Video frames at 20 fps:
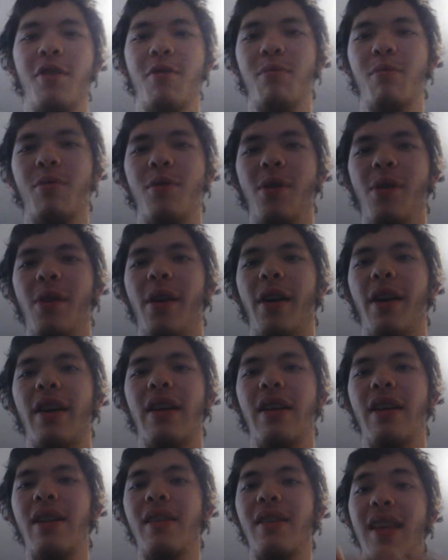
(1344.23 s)
no more.
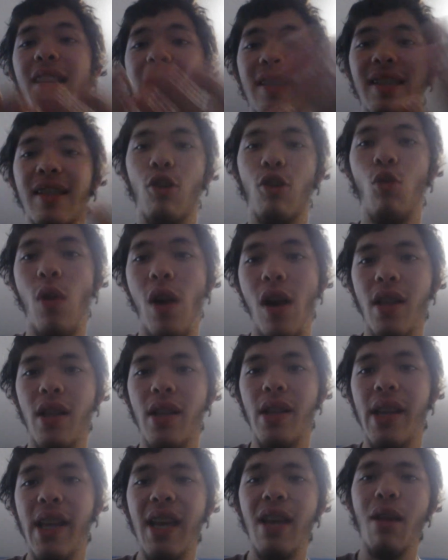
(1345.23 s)
This
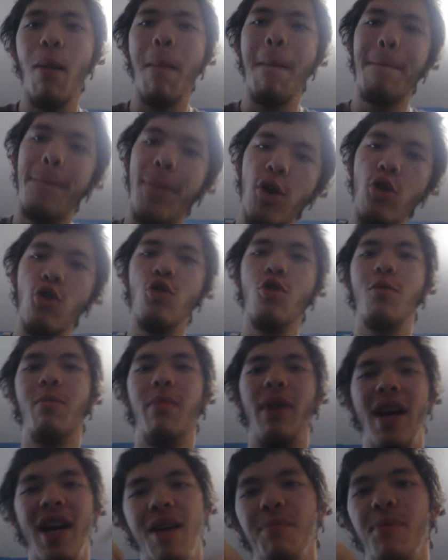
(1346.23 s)
quality,
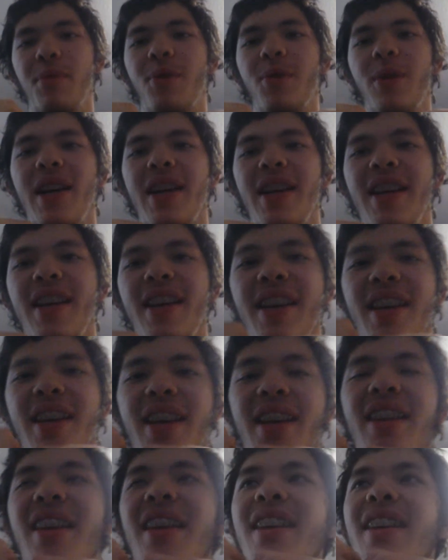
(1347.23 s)
boom,
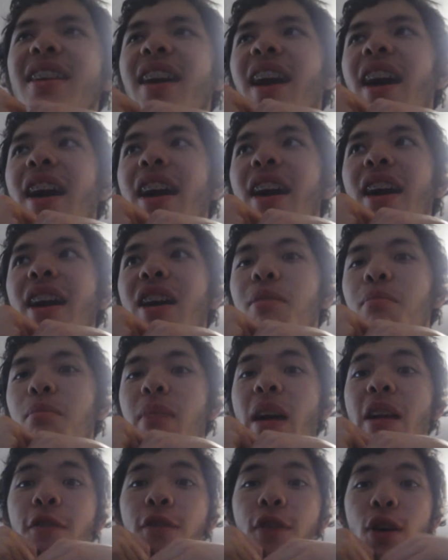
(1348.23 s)
upgraded.
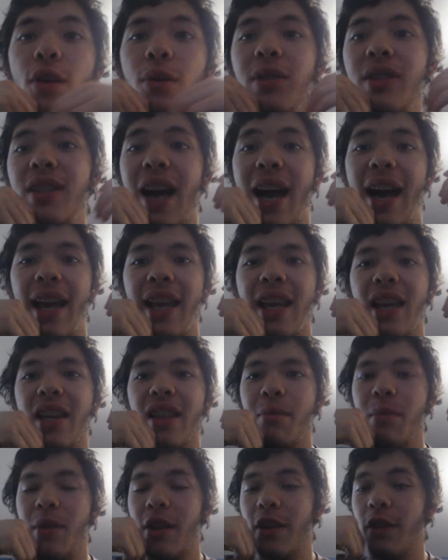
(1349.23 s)
My phone dying
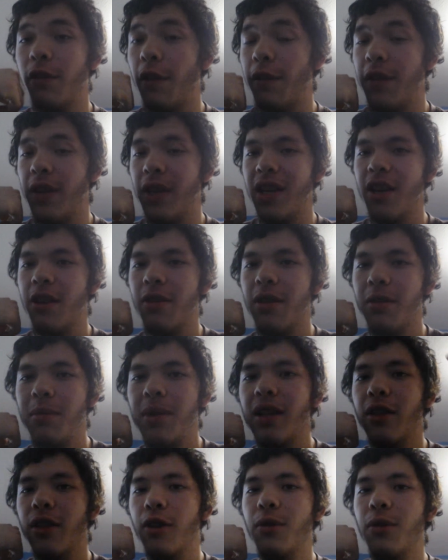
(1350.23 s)
in the middle of a video and
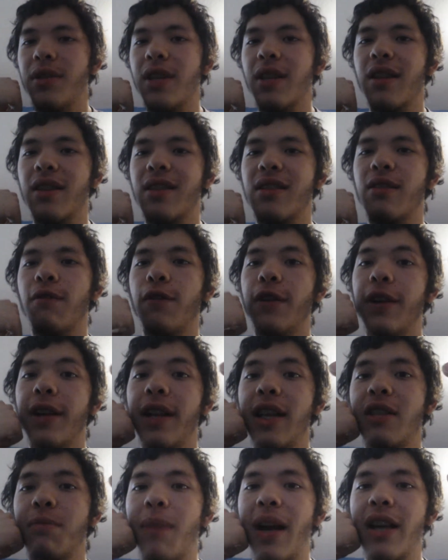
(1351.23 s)
me losing this
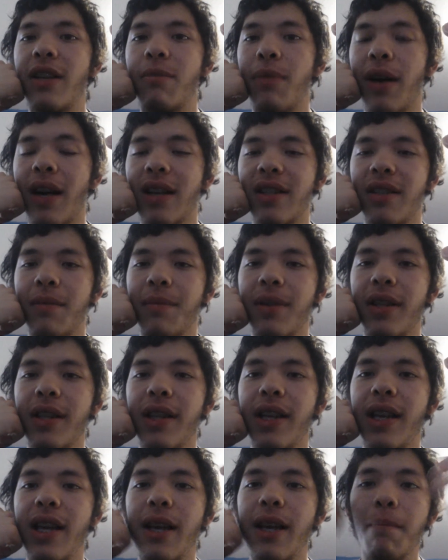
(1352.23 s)
footage by
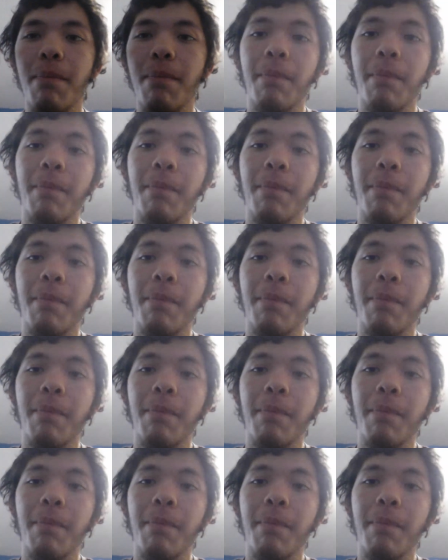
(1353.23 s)
possibility.